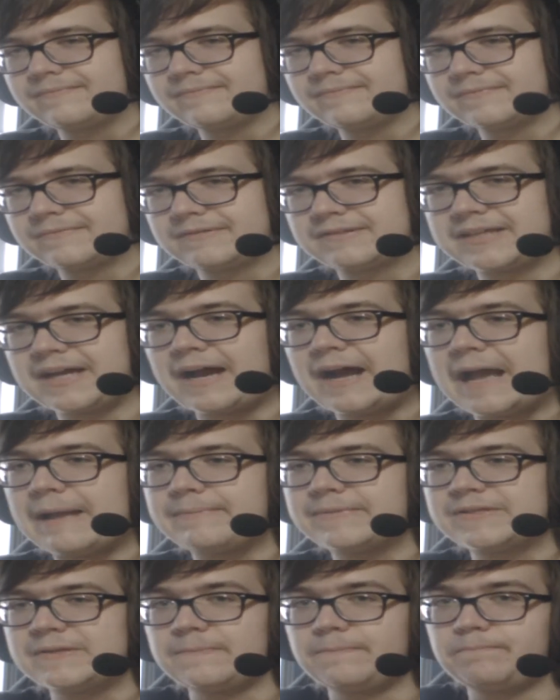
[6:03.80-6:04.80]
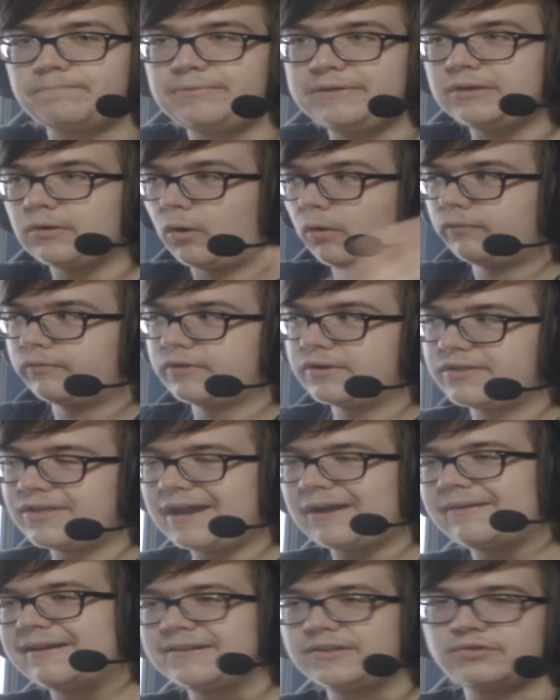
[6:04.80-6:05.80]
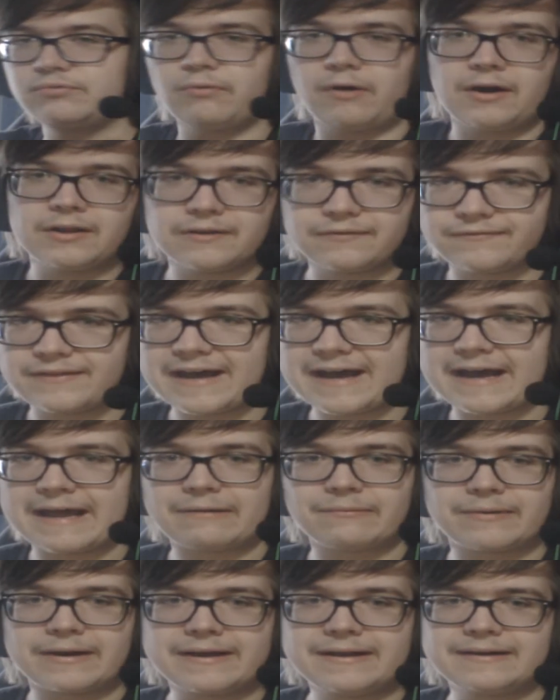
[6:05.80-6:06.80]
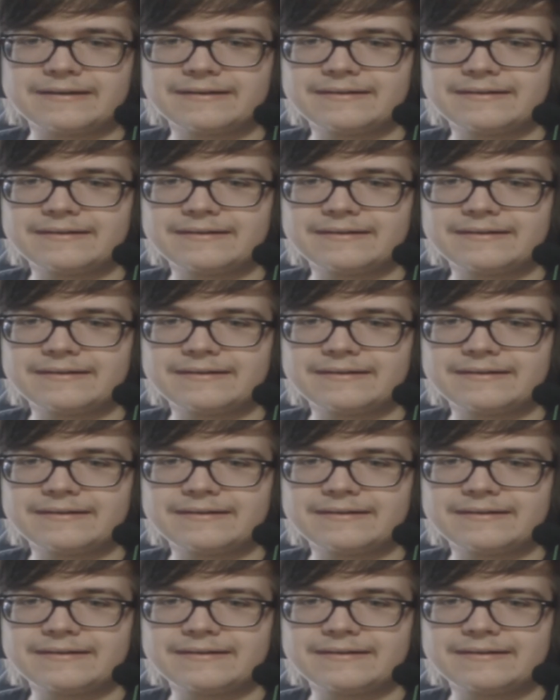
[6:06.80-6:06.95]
time to be over there and do all of that, right?